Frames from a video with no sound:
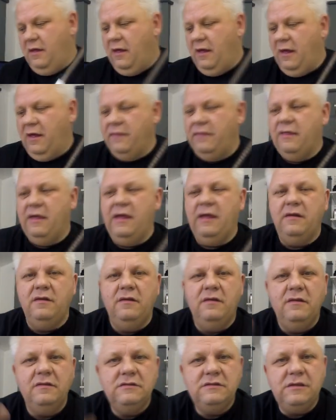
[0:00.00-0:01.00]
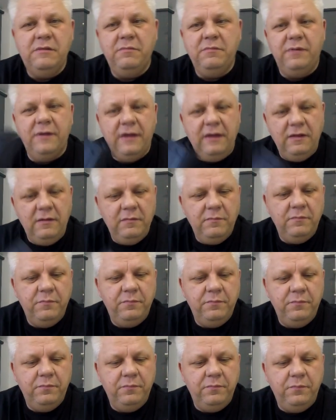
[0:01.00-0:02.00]
And then simply
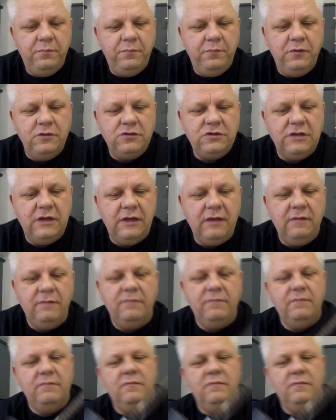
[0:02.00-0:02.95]
push it